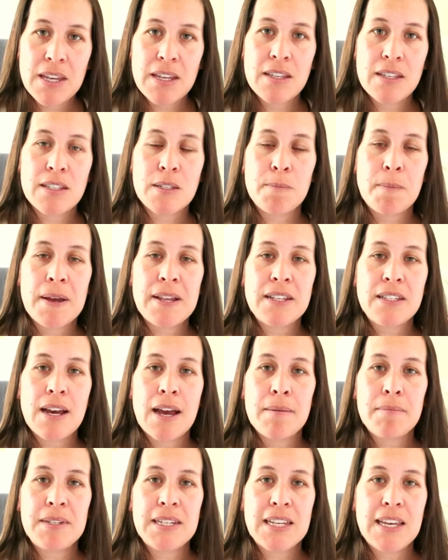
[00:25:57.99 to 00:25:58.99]
spend
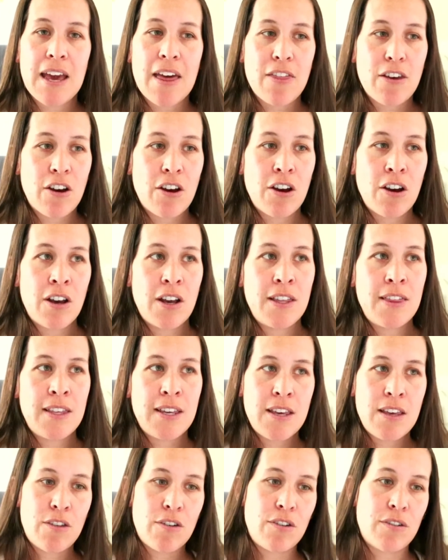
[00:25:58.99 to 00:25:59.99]
time together in the
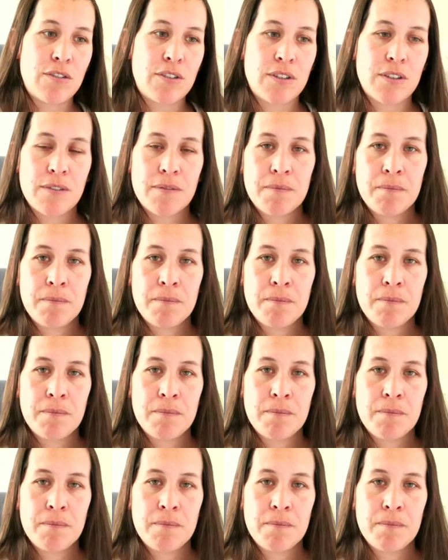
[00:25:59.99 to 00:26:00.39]
ethers.